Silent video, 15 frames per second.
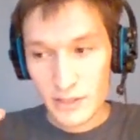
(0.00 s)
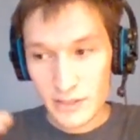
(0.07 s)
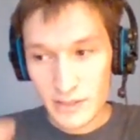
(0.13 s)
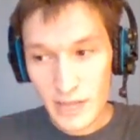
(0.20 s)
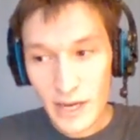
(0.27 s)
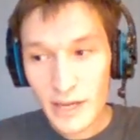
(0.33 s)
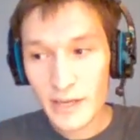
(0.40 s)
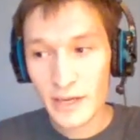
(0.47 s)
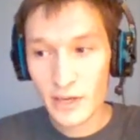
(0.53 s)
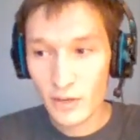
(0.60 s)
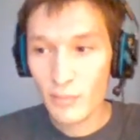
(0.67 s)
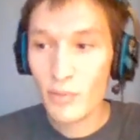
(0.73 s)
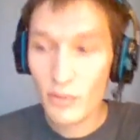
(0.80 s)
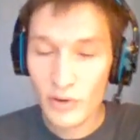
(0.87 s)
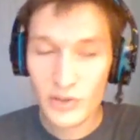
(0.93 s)
tinier
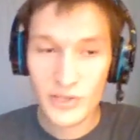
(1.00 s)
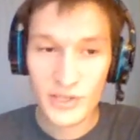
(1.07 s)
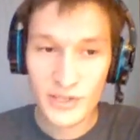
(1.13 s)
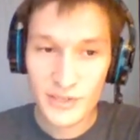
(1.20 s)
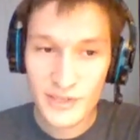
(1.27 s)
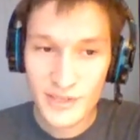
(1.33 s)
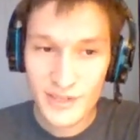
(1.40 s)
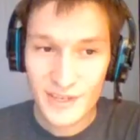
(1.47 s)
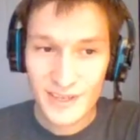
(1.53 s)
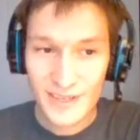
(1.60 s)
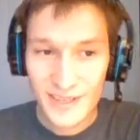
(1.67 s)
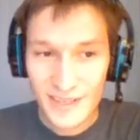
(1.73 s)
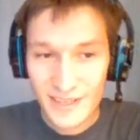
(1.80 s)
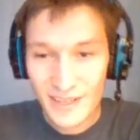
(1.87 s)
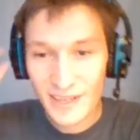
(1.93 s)
portions,
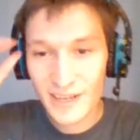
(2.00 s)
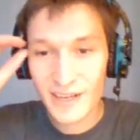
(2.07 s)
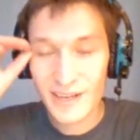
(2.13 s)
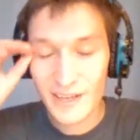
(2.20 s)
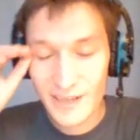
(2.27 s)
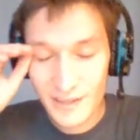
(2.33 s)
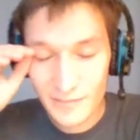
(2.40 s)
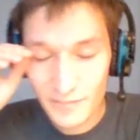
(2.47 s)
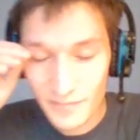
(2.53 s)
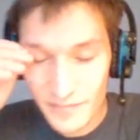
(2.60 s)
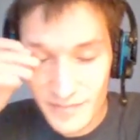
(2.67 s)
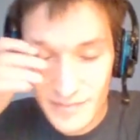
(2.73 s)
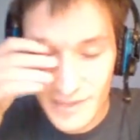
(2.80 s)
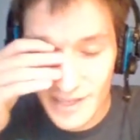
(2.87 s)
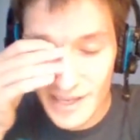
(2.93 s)
and
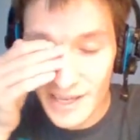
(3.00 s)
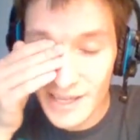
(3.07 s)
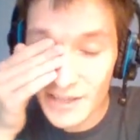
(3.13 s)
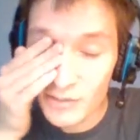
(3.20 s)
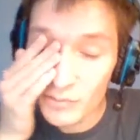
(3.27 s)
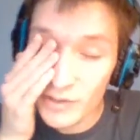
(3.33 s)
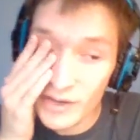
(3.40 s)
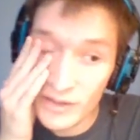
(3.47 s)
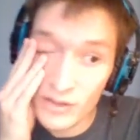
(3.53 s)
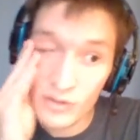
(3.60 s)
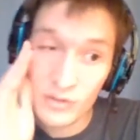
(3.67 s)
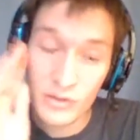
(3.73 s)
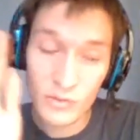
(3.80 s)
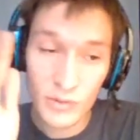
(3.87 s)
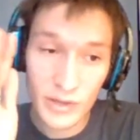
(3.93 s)
the way
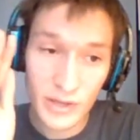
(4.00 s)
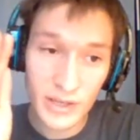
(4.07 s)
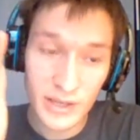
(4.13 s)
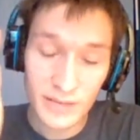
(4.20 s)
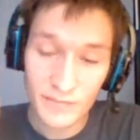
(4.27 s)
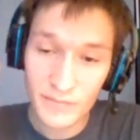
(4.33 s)
those work,